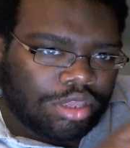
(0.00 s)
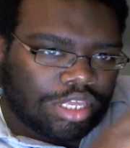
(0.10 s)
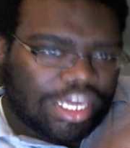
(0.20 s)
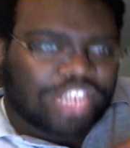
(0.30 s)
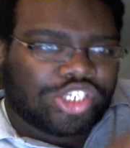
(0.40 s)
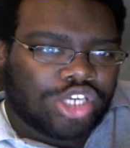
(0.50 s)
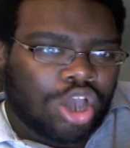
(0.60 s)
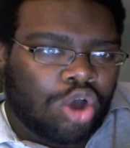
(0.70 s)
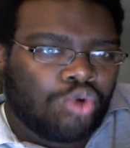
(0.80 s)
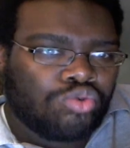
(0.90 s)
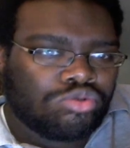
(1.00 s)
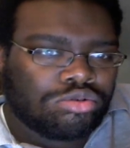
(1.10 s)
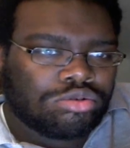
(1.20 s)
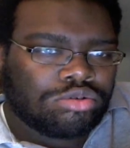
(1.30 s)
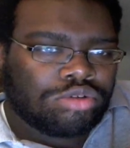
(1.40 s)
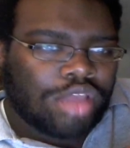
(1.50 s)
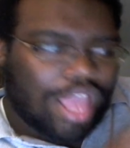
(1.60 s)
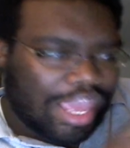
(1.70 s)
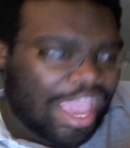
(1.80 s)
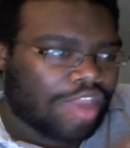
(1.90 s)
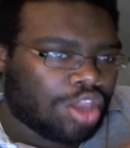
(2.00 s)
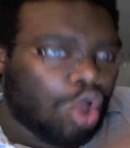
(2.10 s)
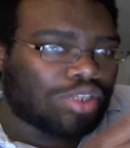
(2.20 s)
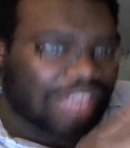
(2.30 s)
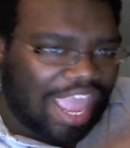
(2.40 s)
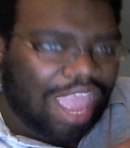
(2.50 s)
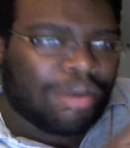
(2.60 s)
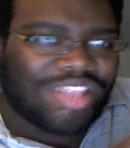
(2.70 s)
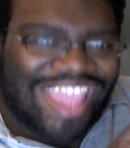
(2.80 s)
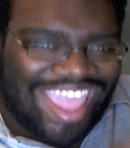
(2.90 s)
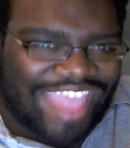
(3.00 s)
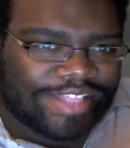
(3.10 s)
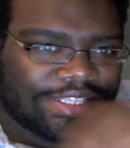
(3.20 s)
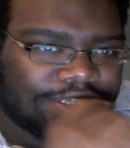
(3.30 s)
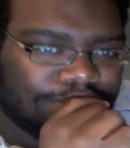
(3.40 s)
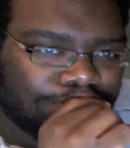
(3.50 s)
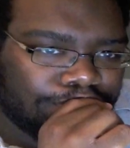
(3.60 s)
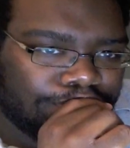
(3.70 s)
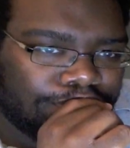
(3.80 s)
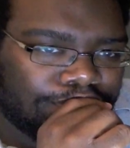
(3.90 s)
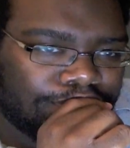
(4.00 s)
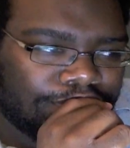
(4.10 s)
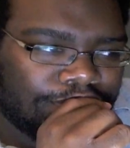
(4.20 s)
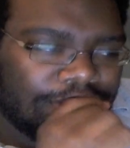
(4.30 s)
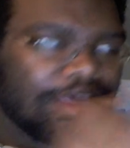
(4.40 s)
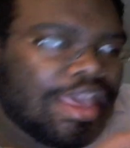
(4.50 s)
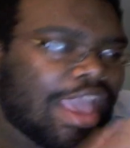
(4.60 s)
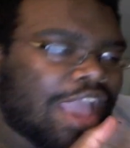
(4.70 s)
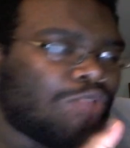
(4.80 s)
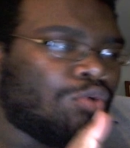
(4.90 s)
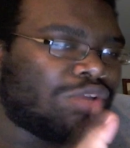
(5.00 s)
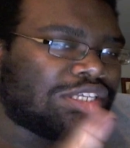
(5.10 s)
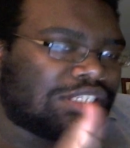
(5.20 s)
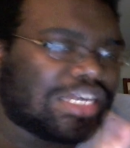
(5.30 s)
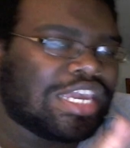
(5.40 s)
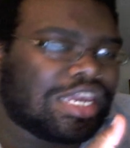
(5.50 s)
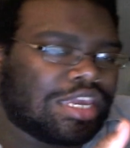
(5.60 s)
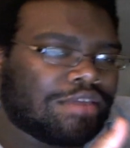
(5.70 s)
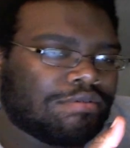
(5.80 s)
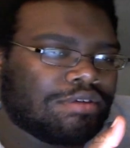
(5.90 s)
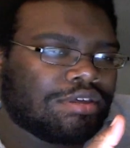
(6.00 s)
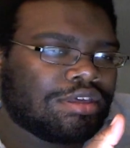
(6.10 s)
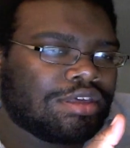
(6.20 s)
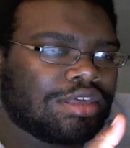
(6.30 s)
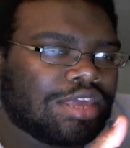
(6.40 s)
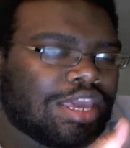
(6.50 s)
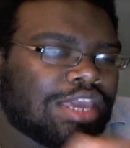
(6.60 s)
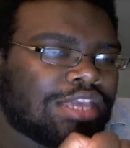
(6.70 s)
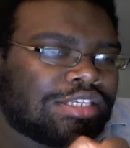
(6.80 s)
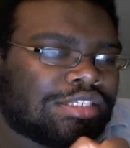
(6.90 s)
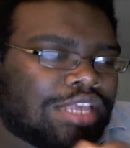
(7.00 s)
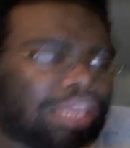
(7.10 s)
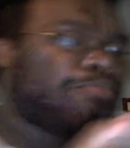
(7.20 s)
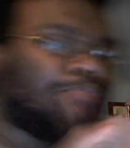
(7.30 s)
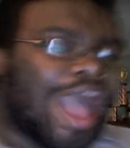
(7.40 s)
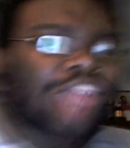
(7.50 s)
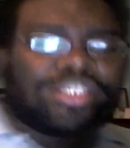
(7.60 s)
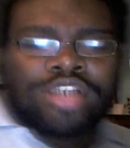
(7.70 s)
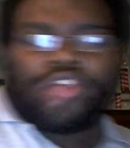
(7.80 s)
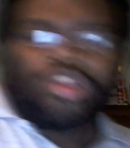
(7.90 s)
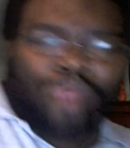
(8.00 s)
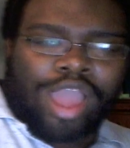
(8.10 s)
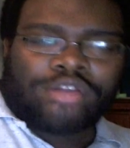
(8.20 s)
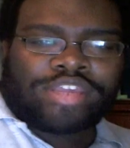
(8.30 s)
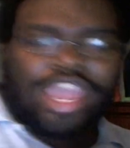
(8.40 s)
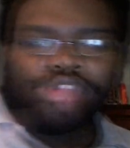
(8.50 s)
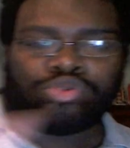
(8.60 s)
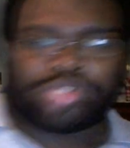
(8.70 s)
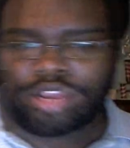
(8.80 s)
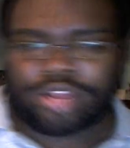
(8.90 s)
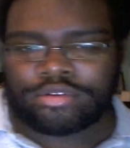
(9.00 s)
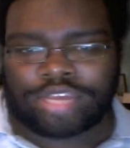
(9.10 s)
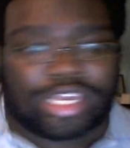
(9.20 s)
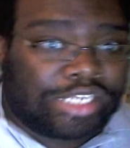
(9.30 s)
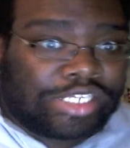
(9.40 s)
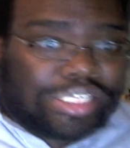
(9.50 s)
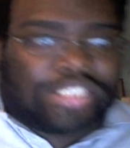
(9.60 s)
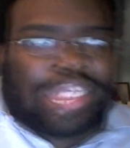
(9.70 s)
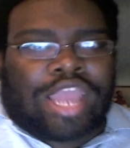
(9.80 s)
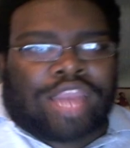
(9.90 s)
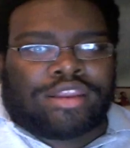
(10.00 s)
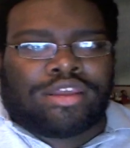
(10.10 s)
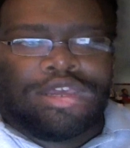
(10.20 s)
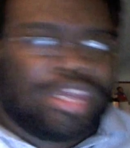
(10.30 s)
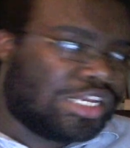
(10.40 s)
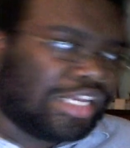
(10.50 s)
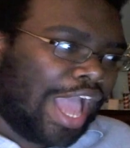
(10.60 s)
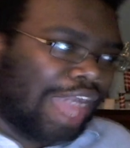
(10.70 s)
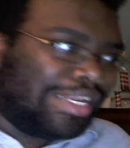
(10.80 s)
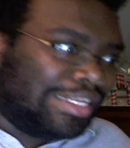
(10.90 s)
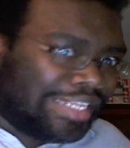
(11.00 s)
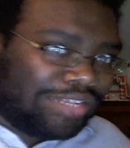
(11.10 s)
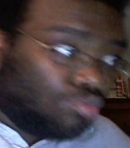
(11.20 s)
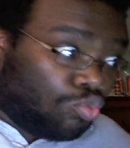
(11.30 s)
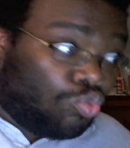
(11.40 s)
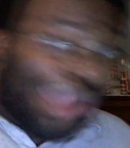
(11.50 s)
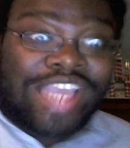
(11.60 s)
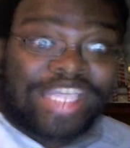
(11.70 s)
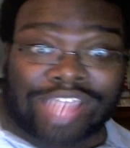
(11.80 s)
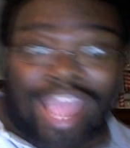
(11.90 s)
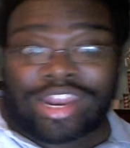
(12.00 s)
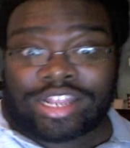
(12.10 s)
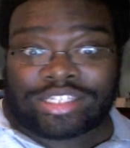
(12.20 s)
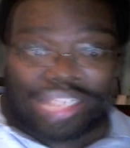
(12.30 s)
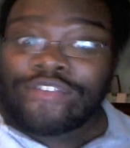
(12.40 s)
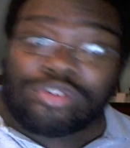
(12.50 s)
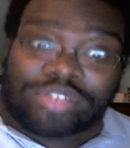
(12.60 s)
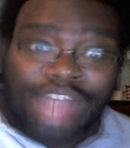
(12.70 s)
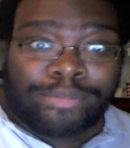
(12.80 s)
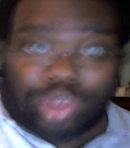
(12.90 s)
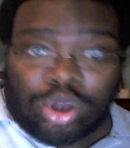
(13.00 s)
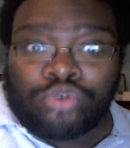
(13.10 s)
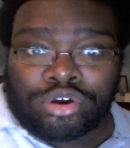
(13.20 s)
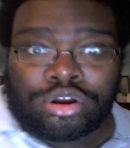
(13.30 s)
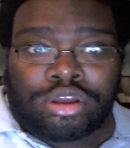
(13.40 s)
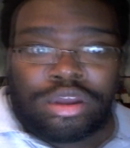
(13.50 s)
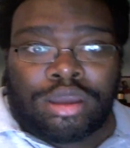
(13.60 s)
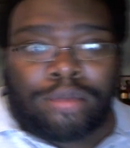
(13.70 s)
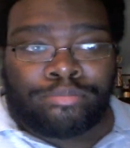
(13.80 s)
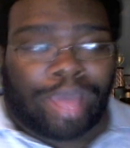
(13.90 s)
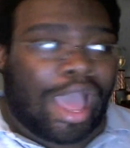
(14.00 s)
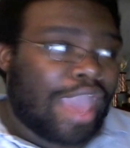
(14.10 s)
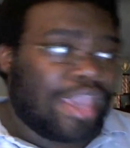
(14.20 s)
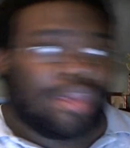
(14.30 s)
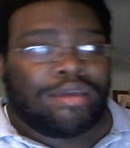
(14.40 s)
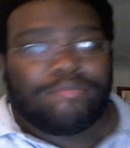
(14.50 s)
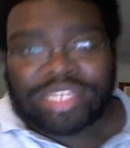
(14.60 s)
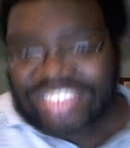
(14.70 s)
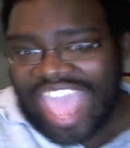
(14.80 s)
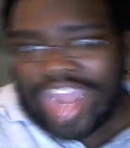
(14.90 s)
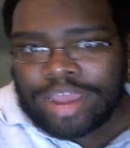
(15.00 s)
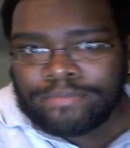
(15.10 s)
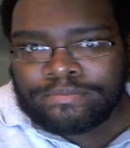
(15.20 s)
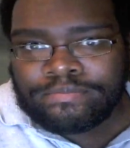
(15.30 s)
Ichigo, again, goes ham on the hands. And what we see is Kenpachi's still on the ground, can't do shit. Because he, he just can't. He got wastelanded several times over by Miss Catnip.